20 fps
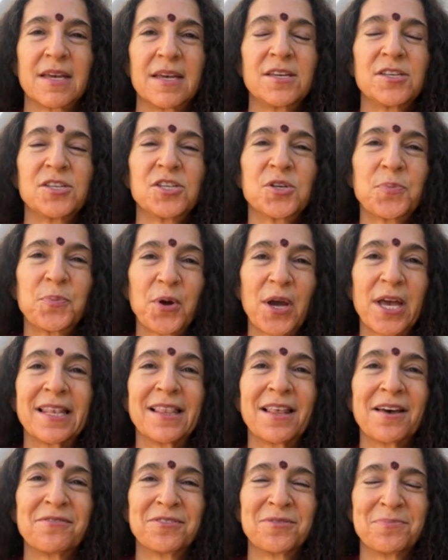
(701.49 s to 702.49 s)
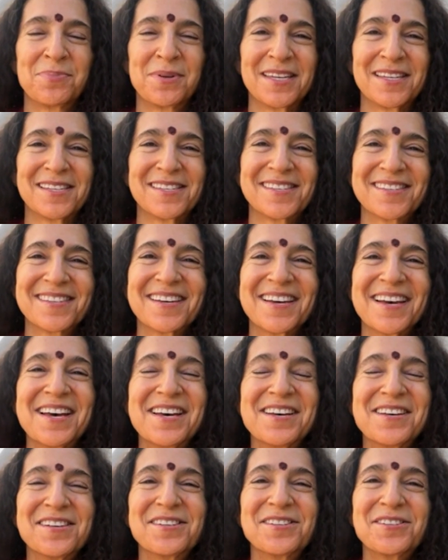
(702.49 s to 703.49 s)
is spread love and peace.
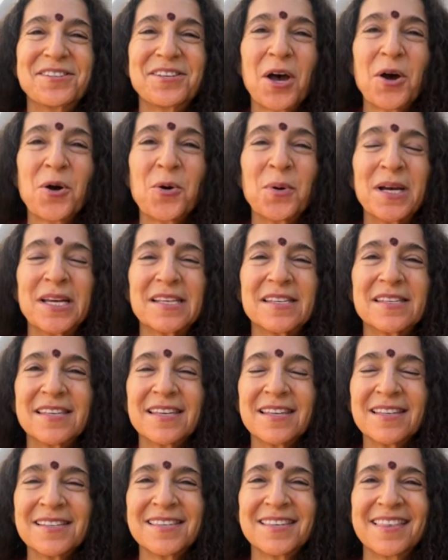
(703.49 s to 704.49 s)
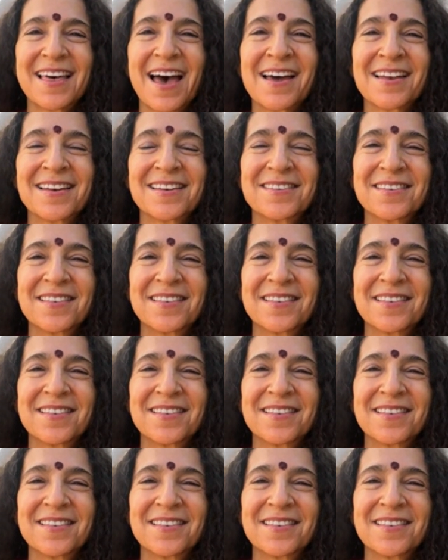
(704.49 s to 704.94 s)
So since that